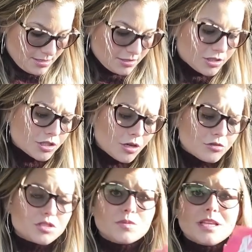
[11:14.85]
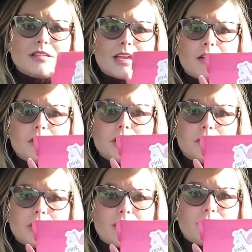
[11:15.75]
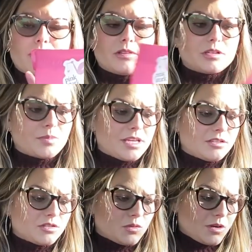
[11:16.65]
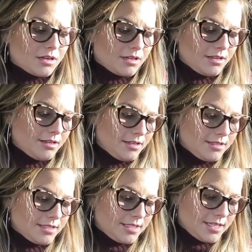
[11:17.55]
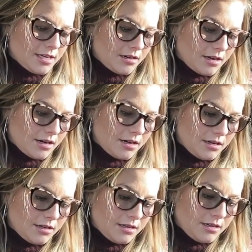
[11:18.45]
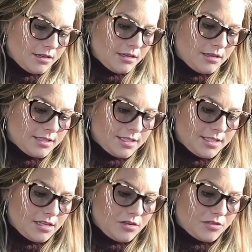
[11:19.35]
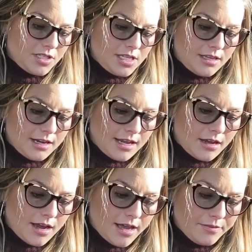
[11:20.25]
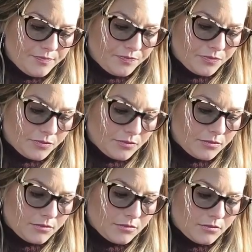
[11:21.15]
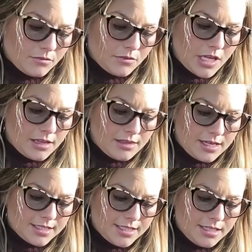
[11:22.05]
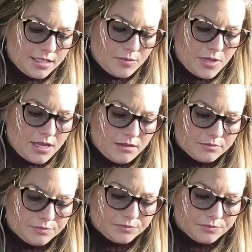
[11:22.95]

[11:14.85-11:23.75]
So sweet, look how cute. They even have a little Pink Stork sticker. This is the new tea that I got that they sent to me.